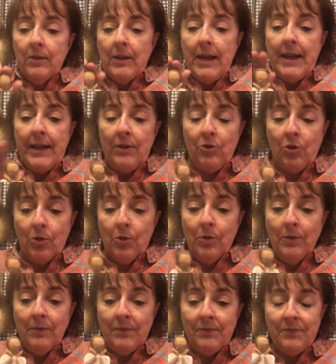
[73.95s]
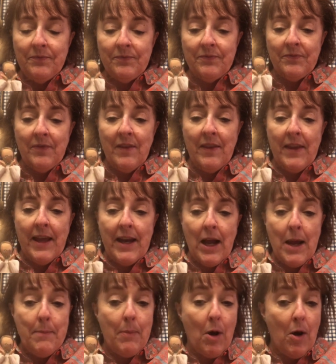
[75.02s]
angel that
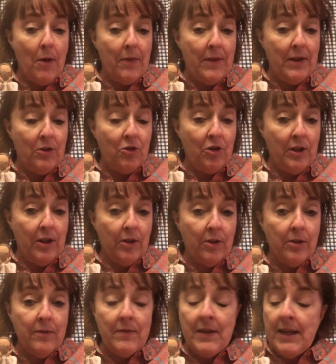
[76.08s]
I bought this year.